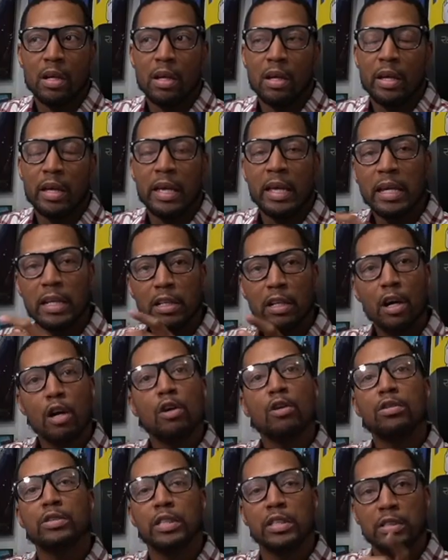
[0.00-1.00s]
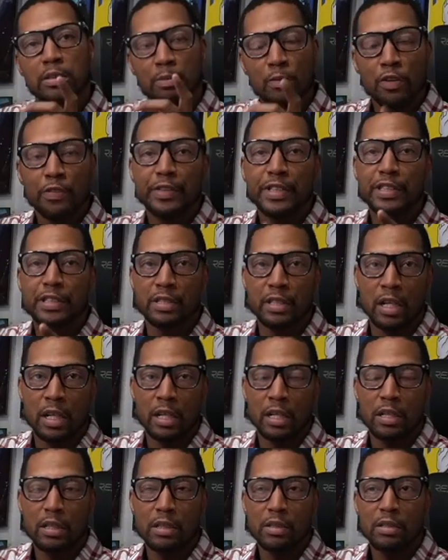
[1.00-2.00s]
He knows his movie
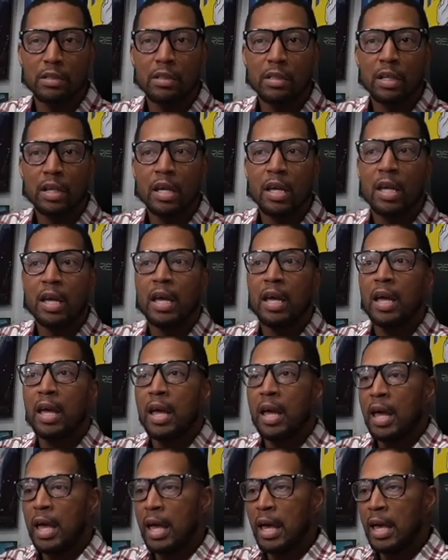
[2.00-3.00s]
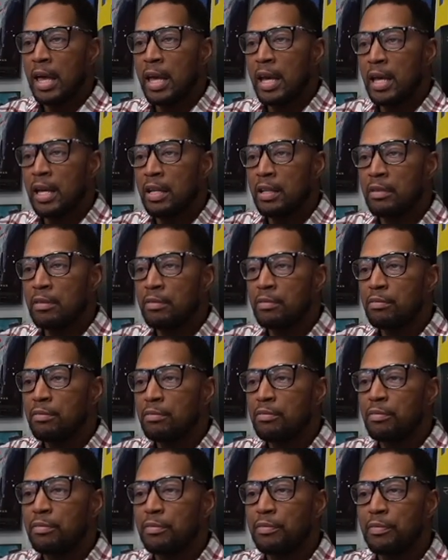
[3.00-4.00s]
sucked, and
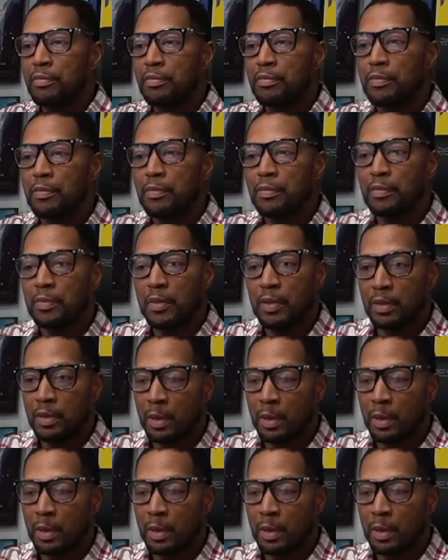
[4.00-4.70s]
the